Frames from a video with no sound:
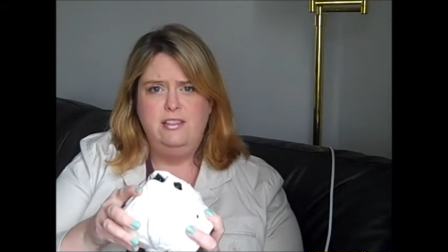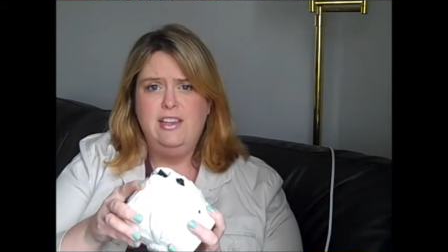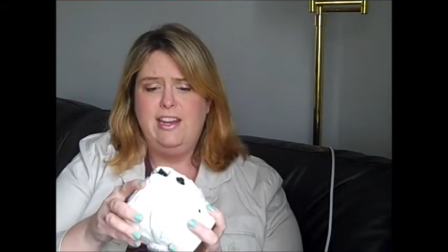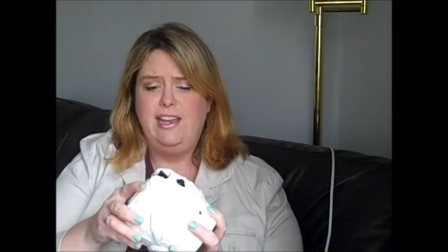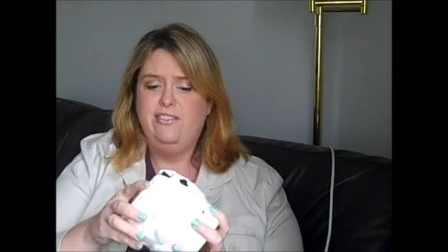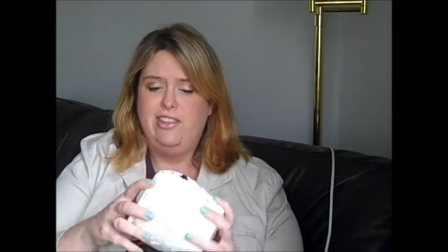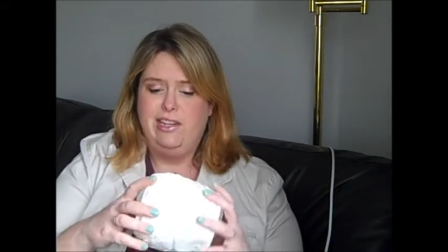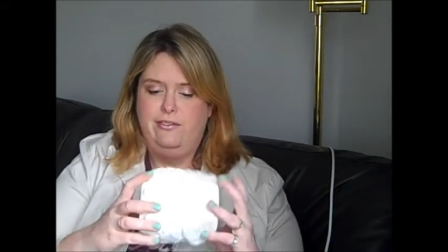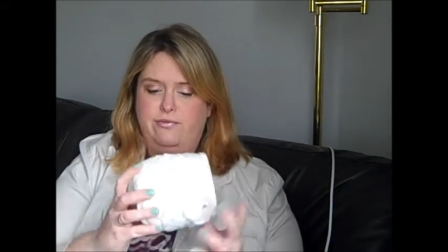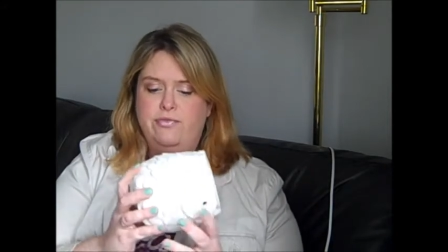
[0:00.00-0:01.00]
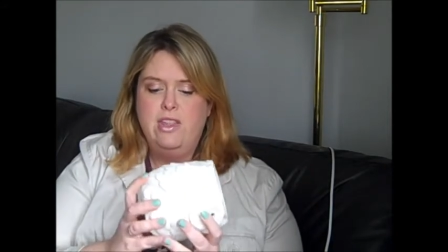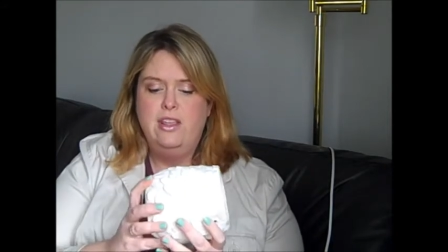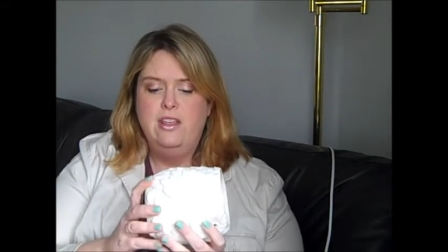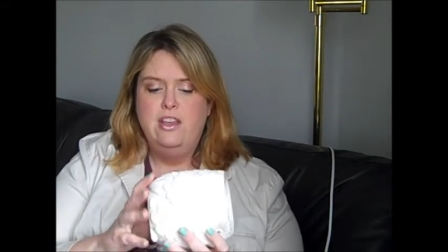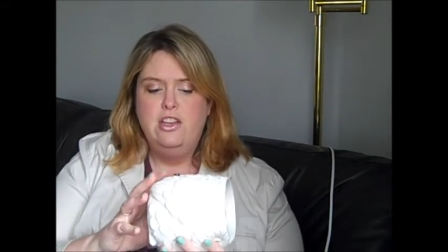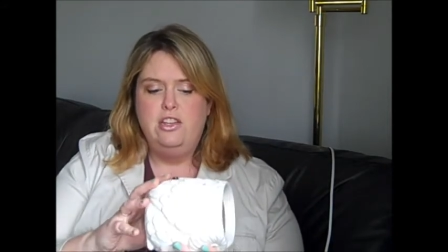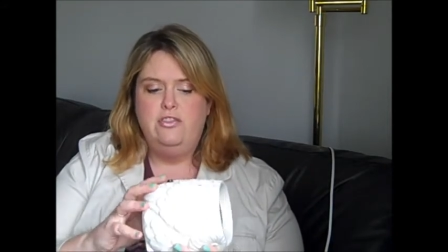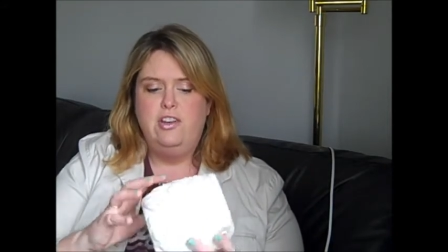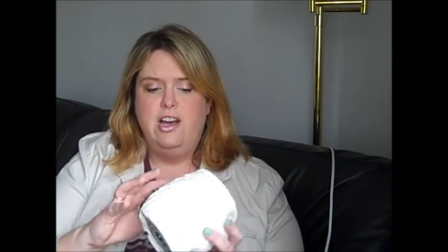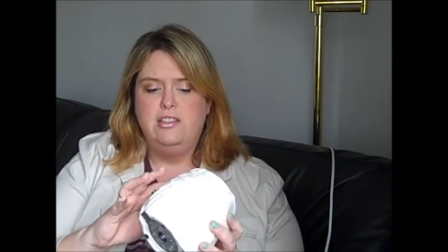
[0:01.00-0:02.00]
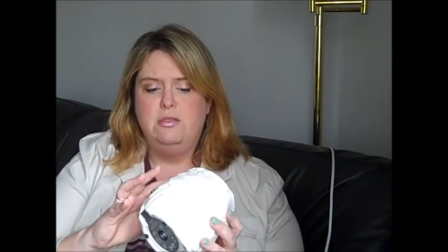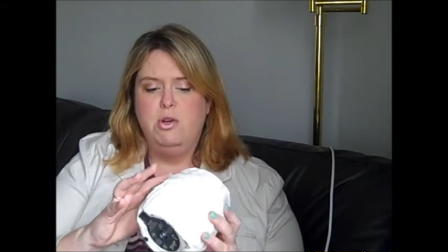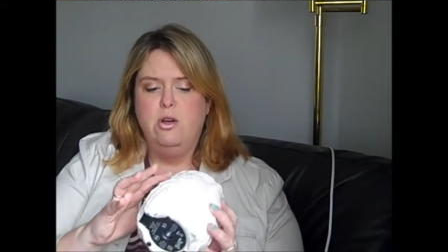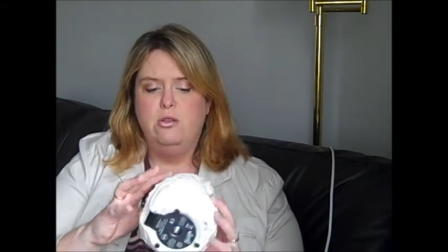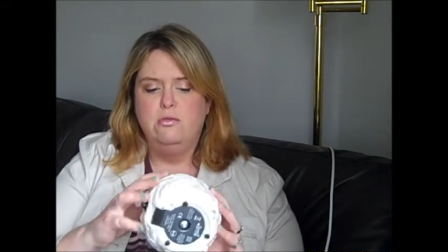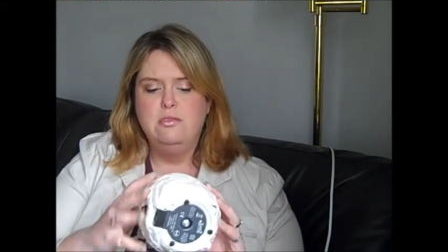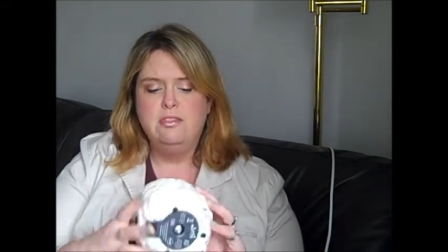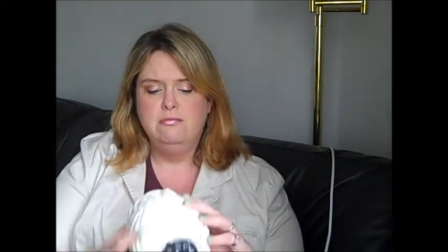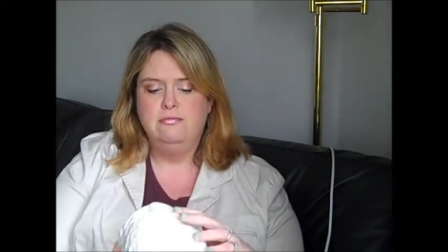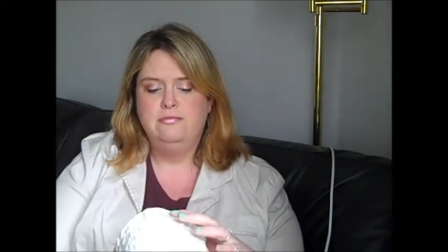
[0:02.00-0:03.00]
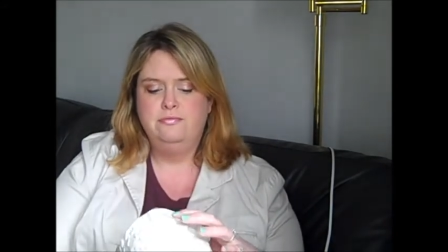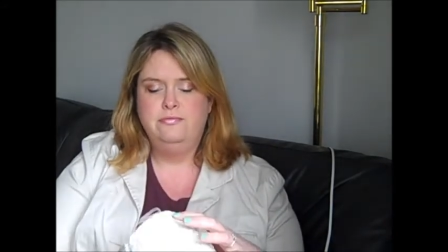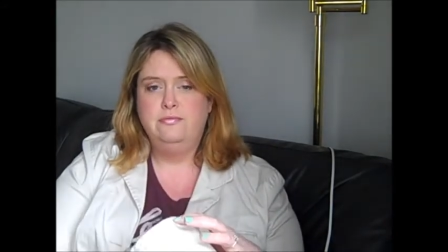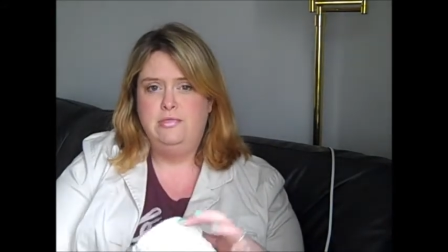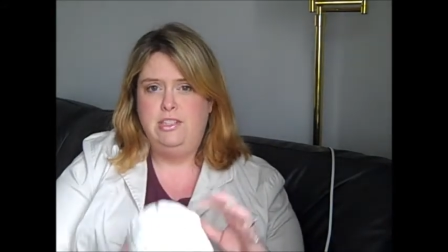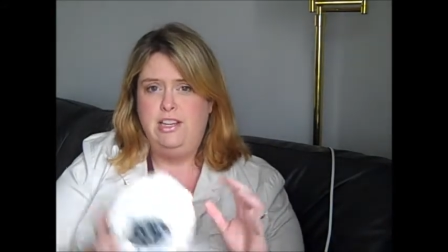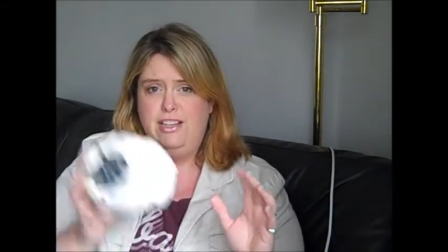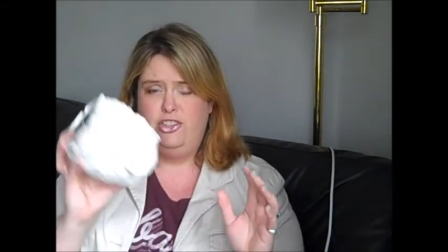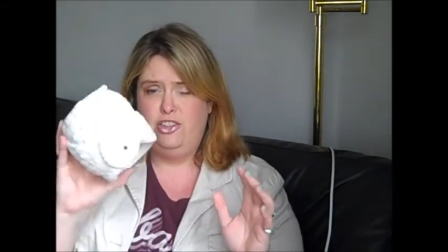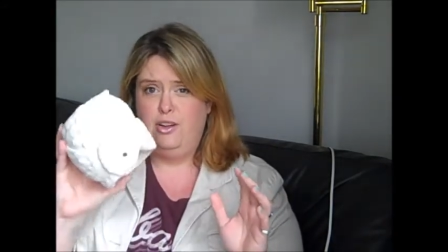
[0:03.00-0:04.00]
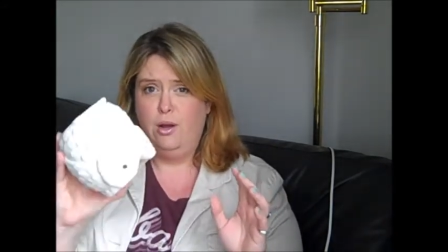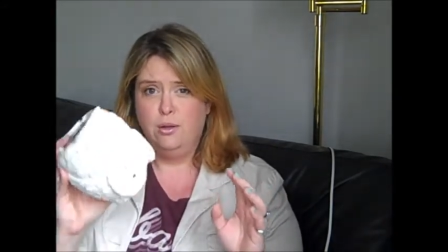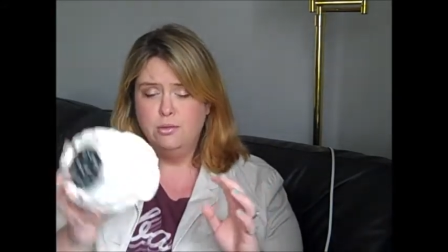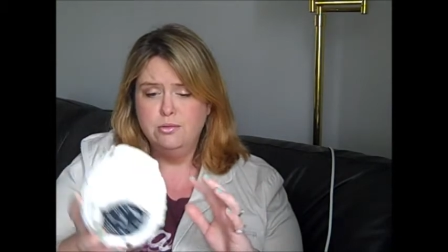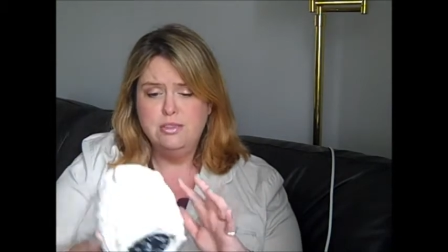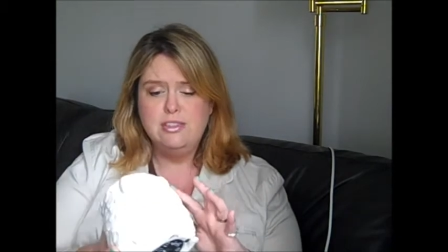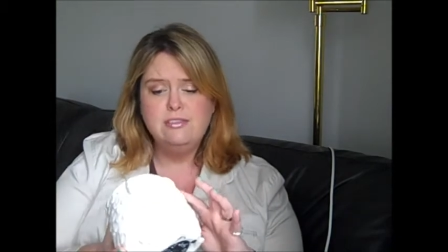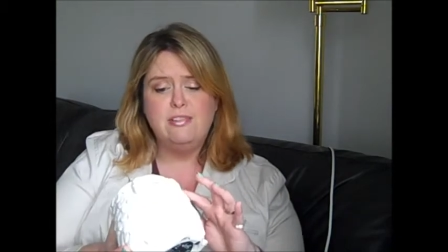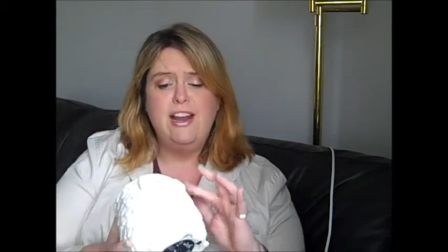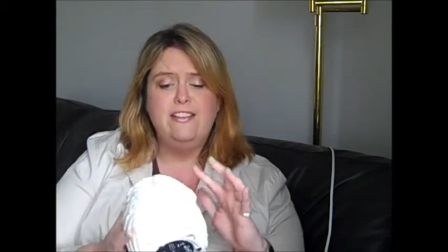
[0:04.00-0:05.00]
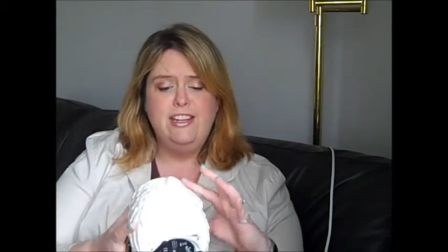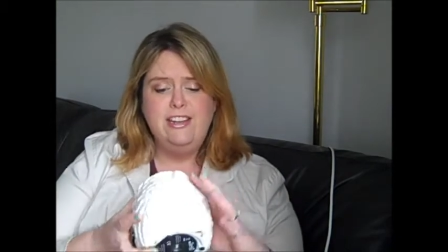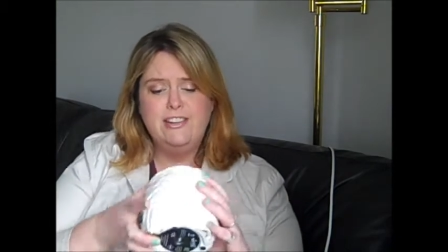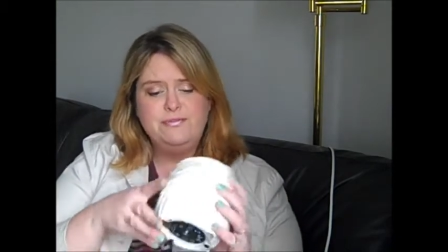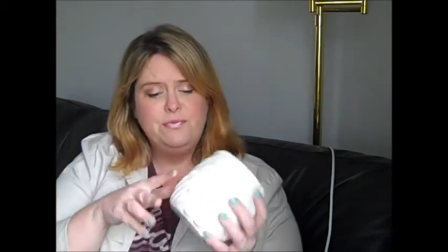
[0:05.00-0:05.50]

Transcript: It ain't fitting. You've got some holes. You got your holes around here.